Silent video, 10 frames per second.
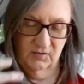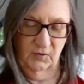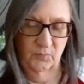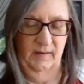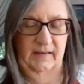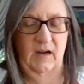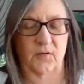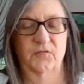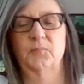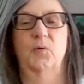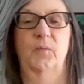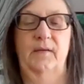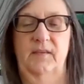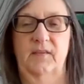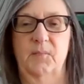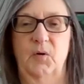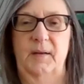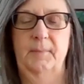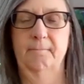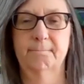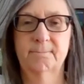you're really comfortable with at the moment.